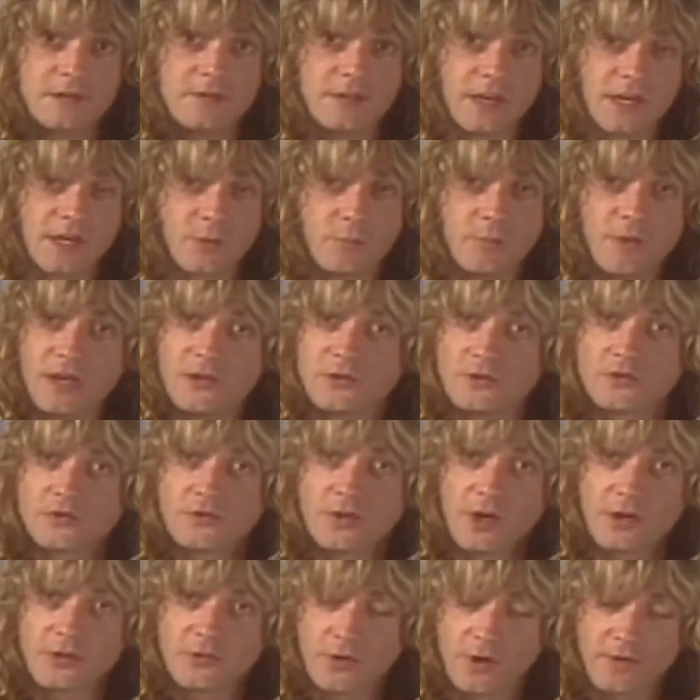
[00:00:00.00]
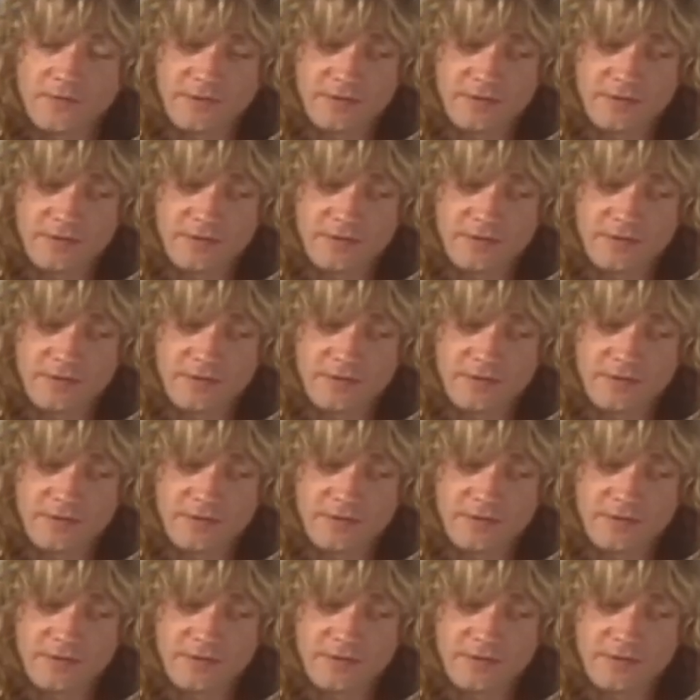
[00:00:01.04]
Second measure starts off